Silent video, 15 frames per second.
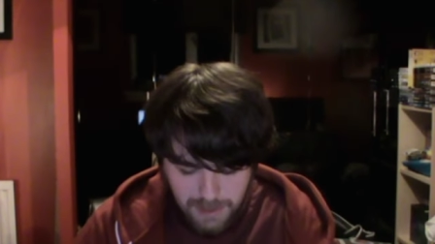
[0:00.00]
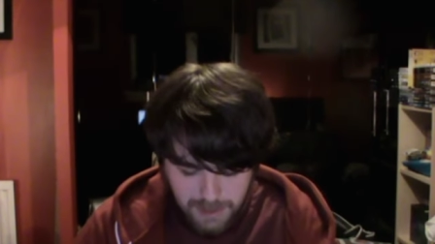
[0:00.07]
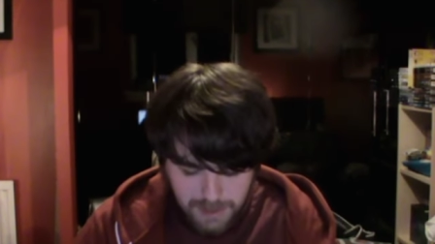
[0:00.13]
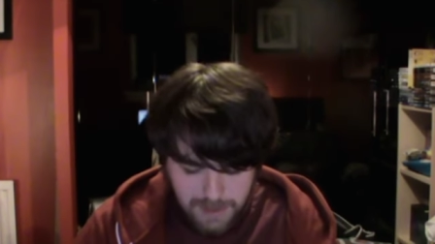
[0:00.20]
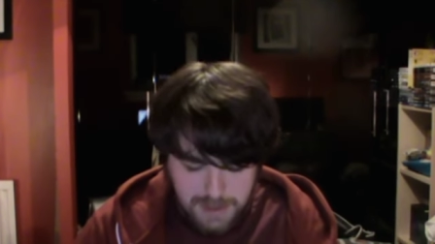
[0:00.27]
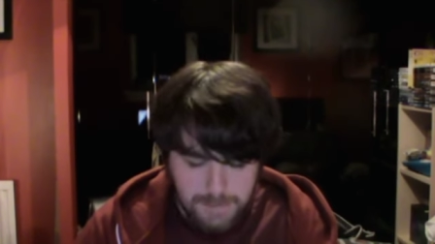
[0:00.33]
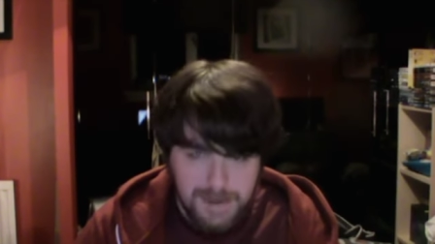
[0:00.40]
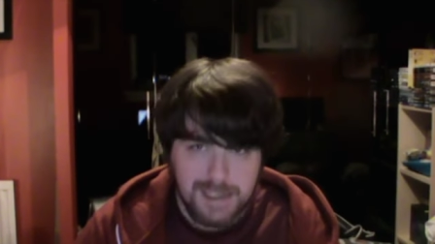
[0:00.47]

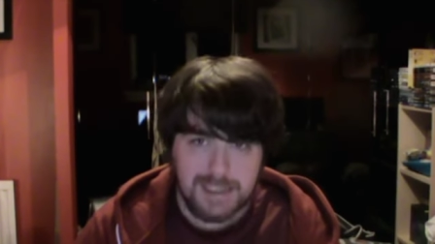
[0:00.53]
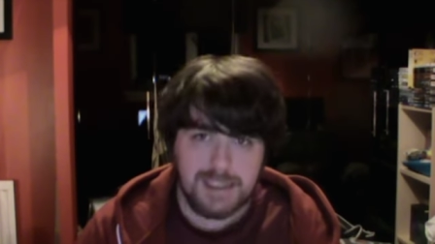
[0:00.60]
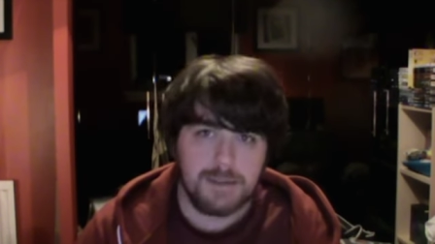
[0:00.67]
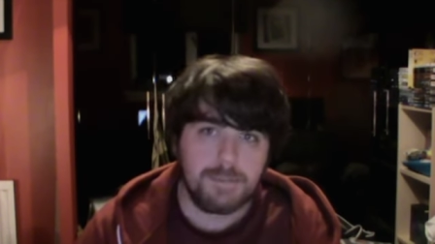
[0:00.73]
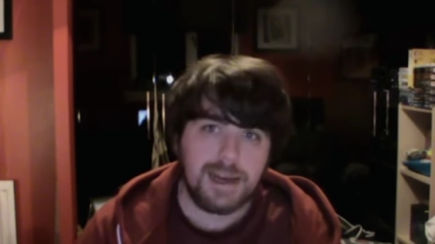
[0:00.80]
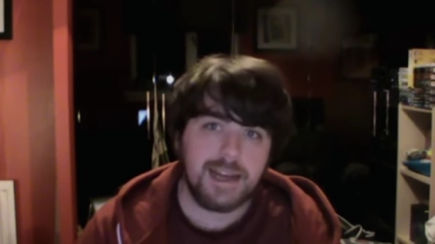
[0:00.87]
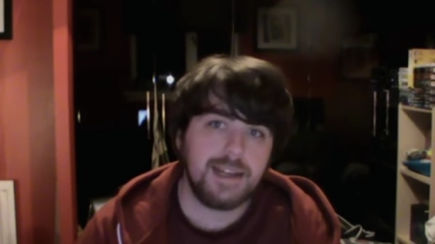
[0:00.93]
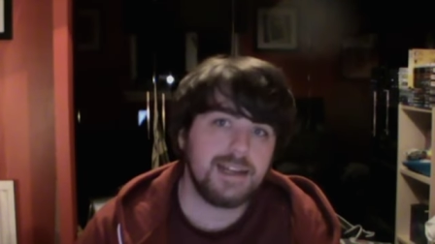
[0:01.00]
you're expecting to
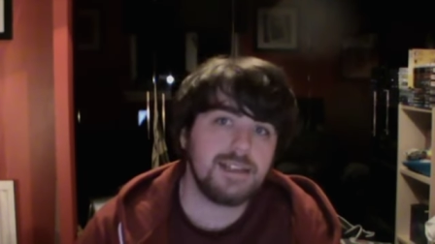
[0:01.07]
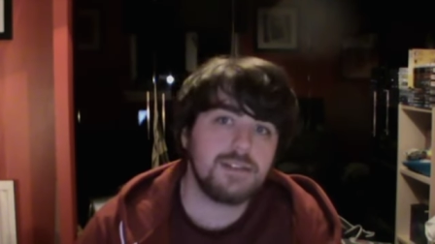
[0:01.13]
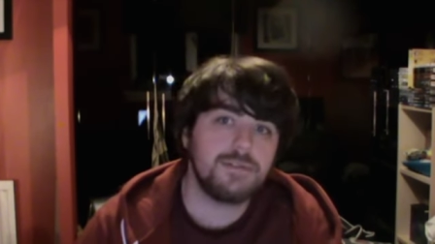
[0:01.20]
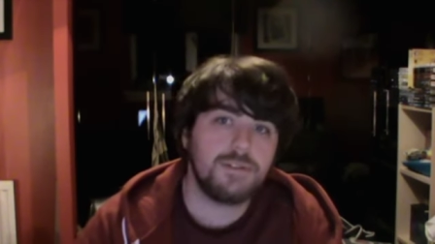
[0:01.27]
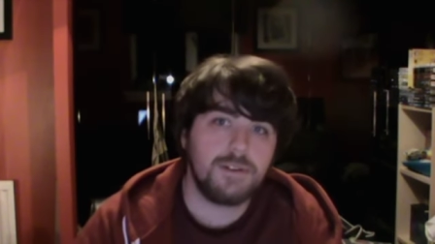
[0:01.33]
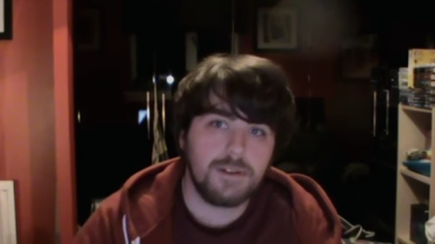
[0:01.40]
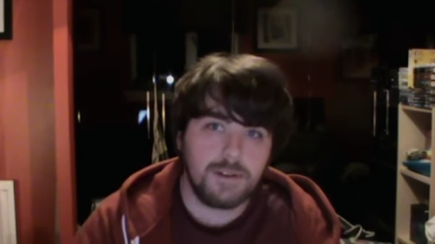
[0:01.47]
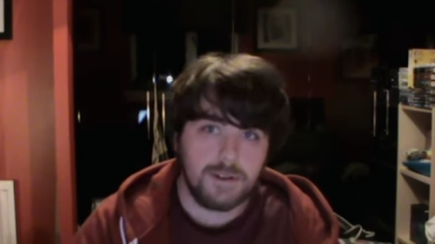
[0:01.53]
buy this
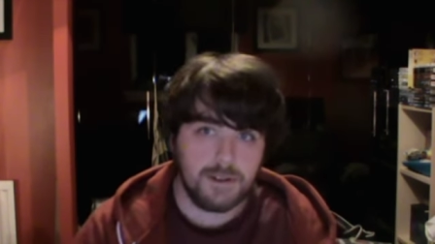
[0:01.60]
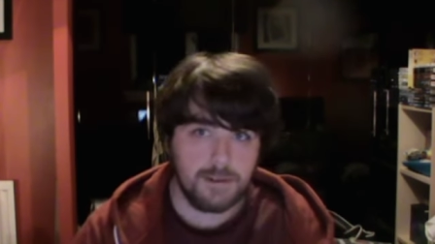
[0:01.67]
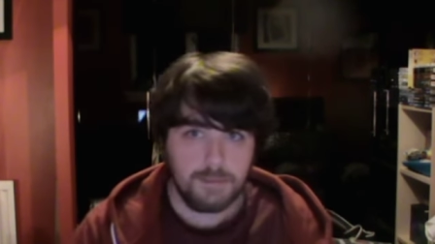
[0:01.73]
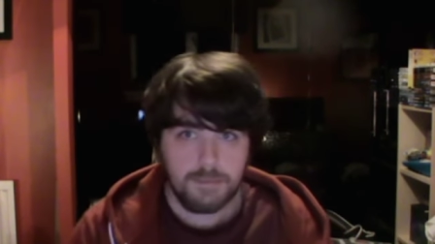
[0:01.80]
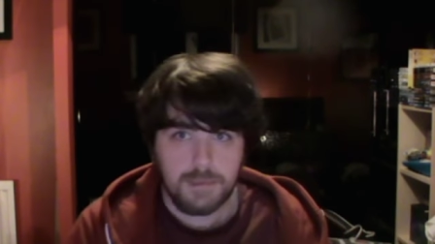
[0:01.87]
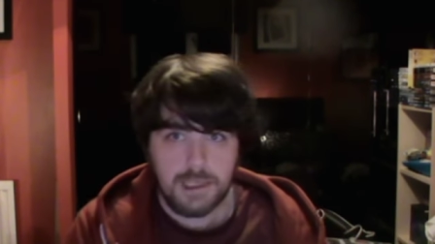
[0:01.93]
for